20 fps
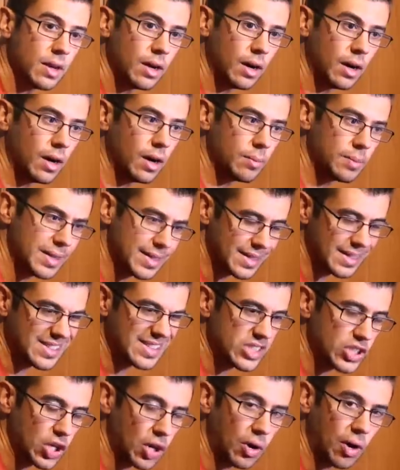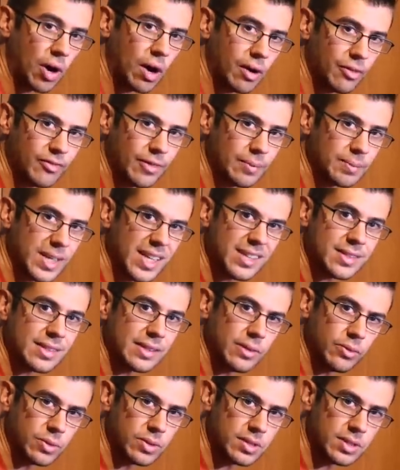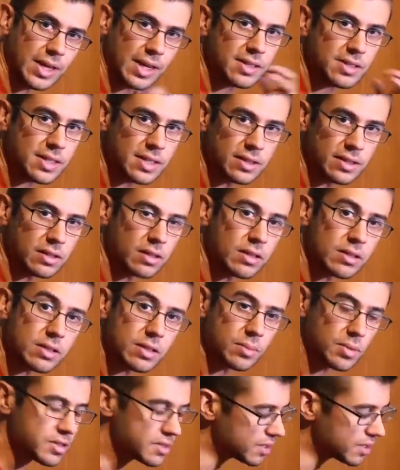And then shut off. I'm guessing it was testing the system or